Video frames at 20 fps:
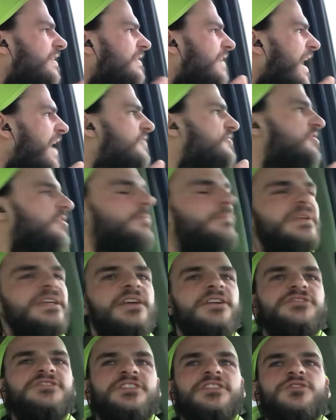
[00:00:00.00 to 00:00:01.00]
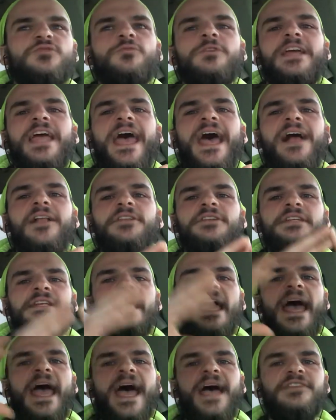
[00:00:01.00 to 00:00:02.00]
attention because this reality
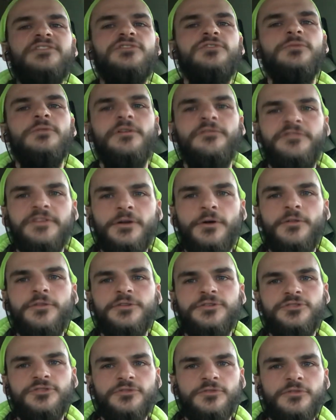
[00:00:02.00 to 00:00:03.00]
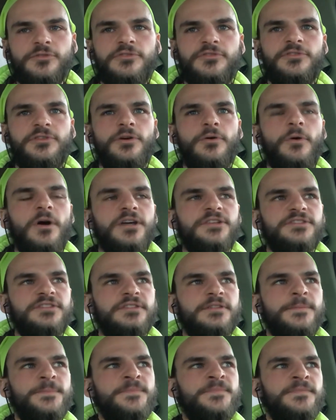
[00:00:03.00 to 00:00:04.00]
has to reveal the truth to us.
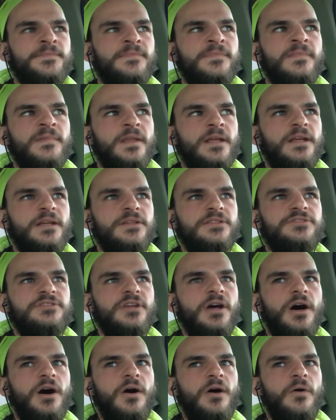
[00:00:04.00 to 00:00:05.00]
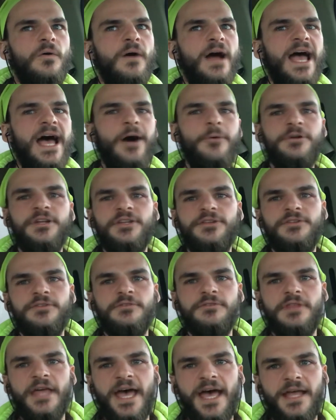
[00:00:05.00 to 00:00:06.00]
So how would it
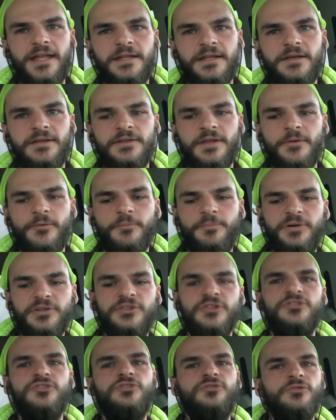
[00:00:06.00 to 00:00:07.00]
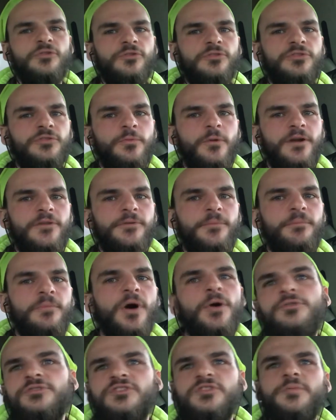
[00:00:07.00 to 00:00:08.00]
do that? They would put the truth where the
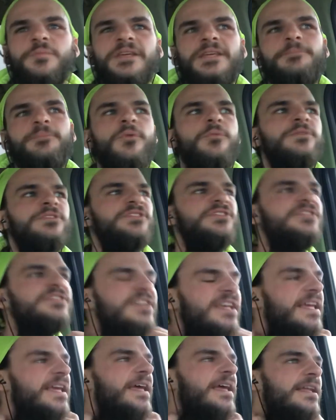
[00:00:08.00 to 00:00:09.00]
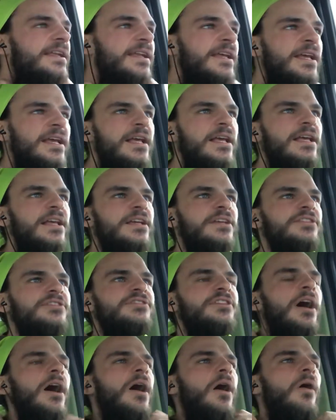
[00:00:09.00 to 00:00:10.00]
most people would see it.
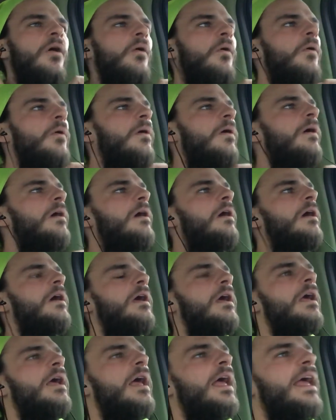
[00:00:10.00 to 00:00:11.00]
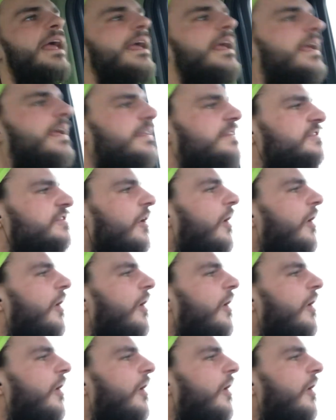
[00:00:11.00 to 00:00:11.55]
So it's